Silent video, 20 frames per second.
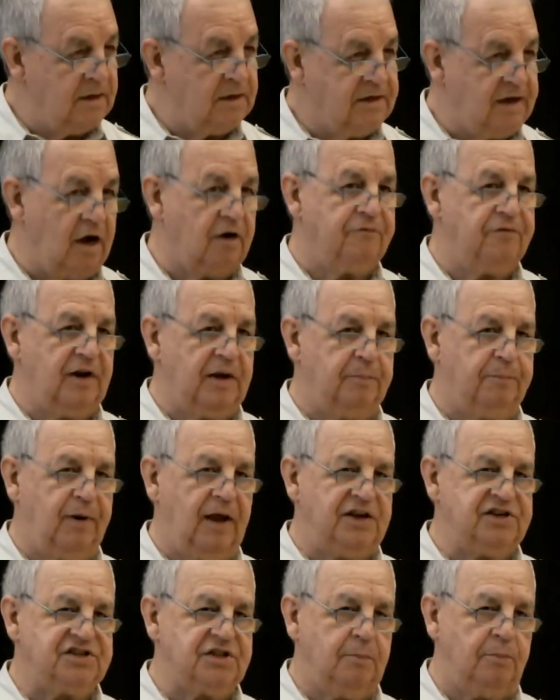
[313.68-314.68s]
carefully
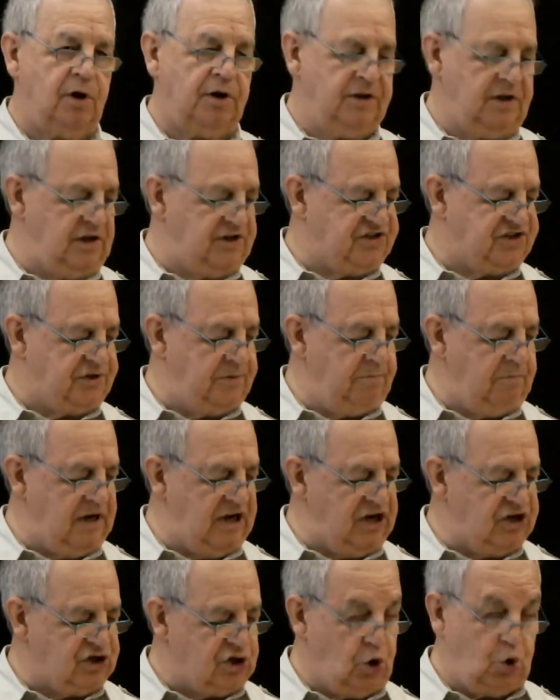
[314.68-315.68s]
placed them on the
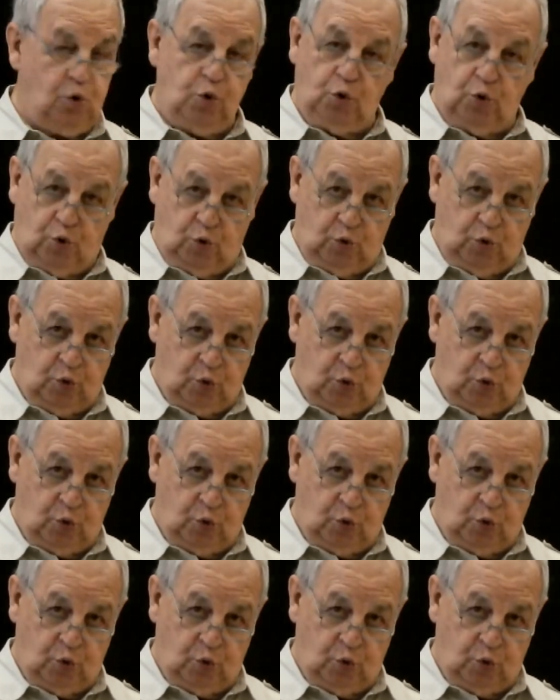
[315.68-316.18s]
smizlu,